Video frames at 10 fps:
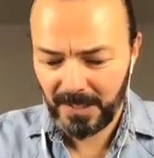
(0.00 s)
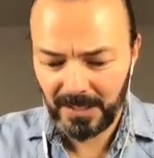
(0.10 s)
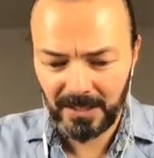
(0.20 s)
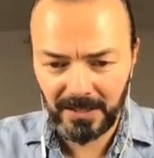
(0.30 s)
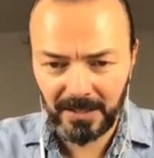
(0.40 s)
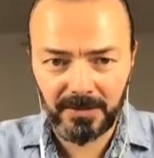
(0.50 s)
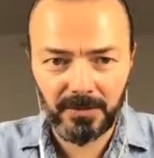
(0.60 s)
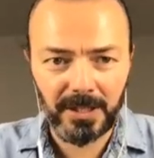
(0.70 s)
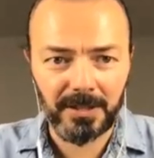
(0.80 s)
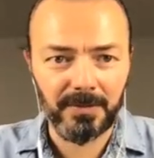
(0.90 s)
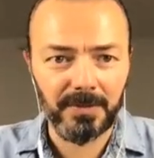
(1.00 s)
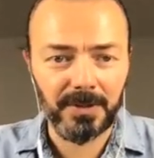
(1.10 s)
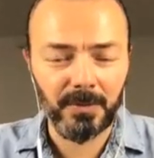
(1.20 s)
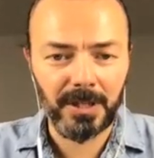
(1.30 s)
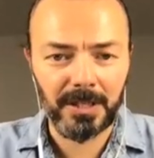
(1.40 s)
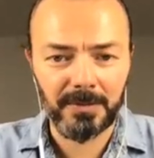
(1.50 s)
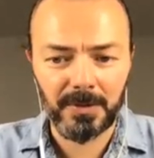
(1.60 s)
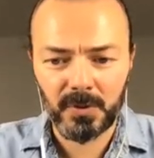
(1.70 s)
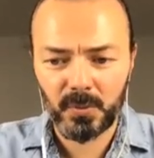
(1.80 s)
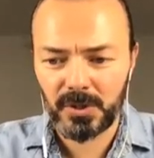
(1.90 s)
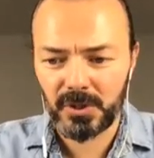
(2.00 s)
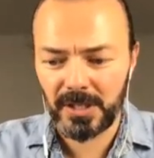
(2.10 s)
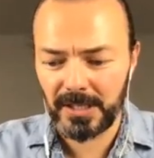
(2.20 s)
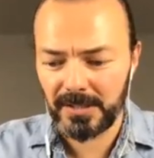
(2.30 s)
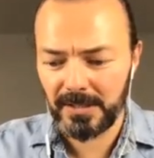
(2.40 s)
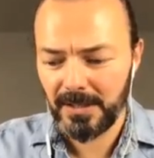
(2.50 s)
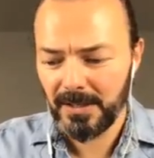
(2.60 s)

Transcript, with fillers: uh, you can you can switch this,